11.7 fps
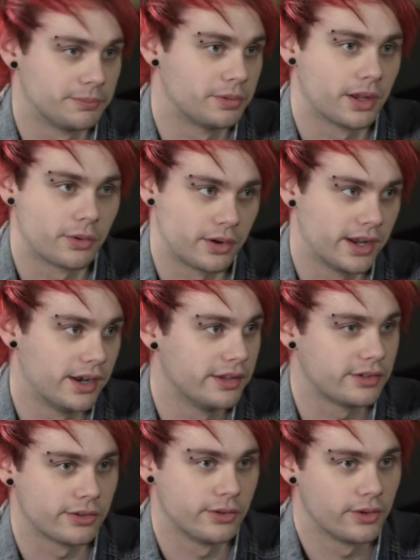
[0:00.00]

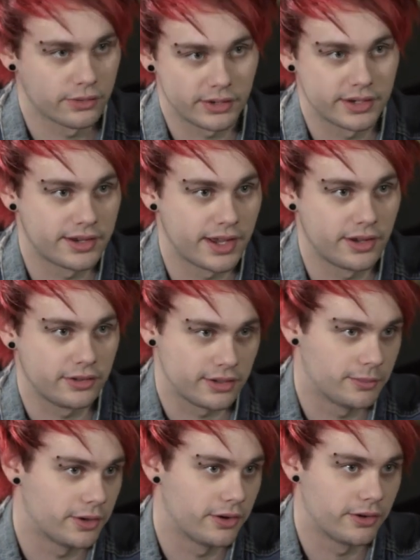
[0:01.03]
Blink-182, Green Day, All
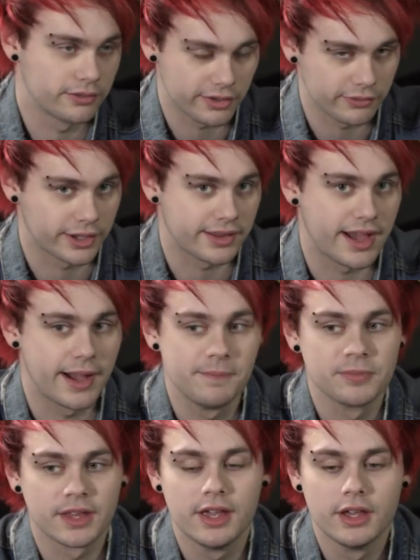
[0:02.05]
Time Low, stuff like that.
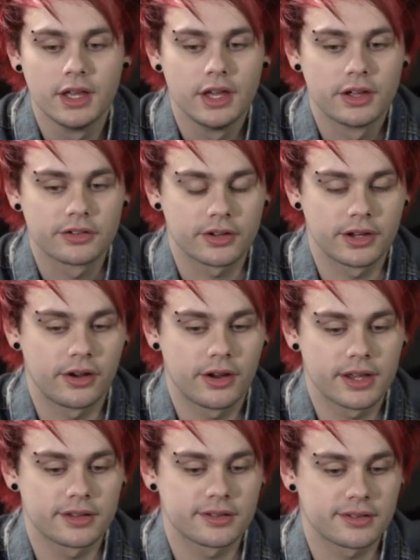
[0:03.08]
So
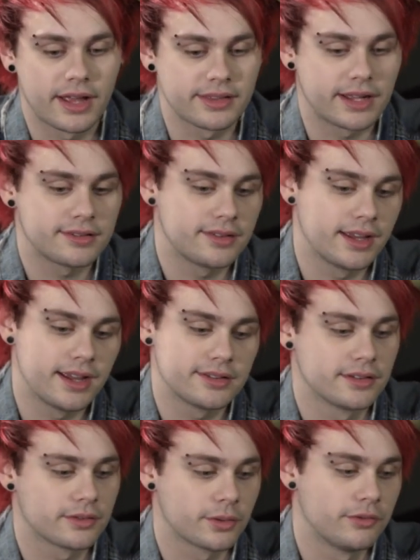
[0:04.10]
it's that's the
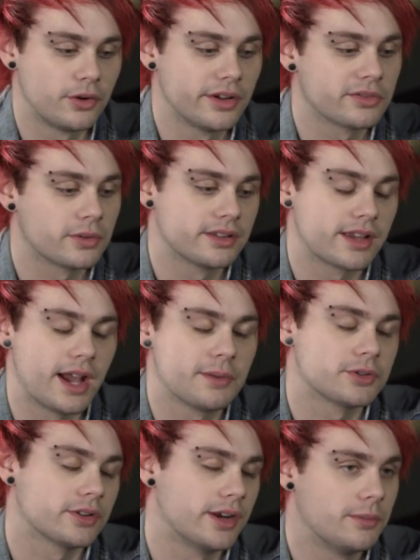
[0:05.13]
essence we've always wanted to
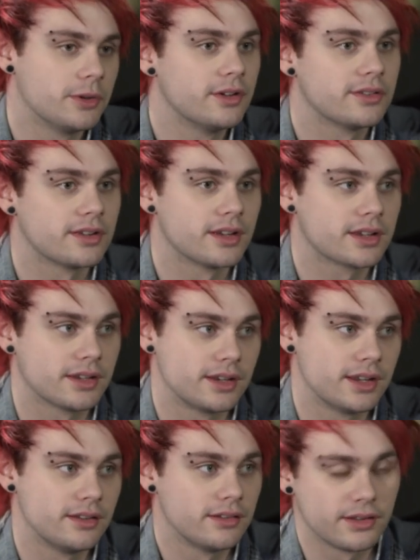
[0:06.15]
capture in our music and
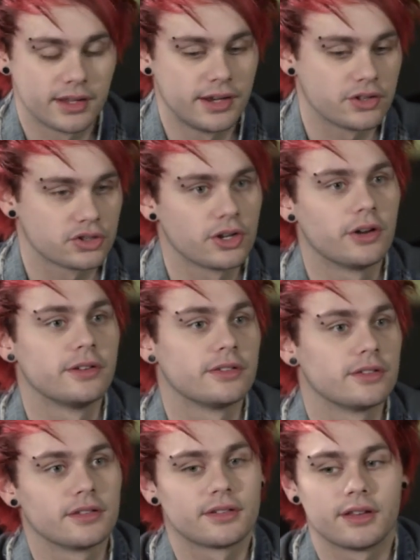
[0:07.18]
in our shows
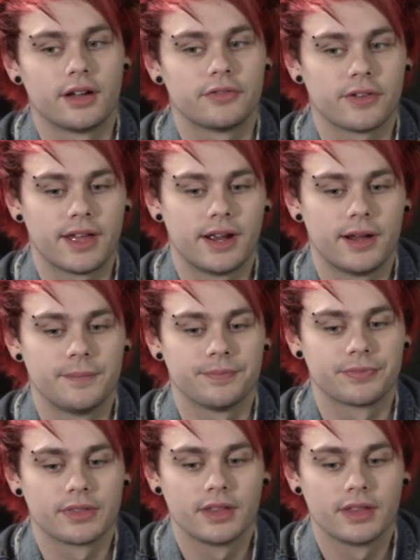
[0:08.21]
and stuff. And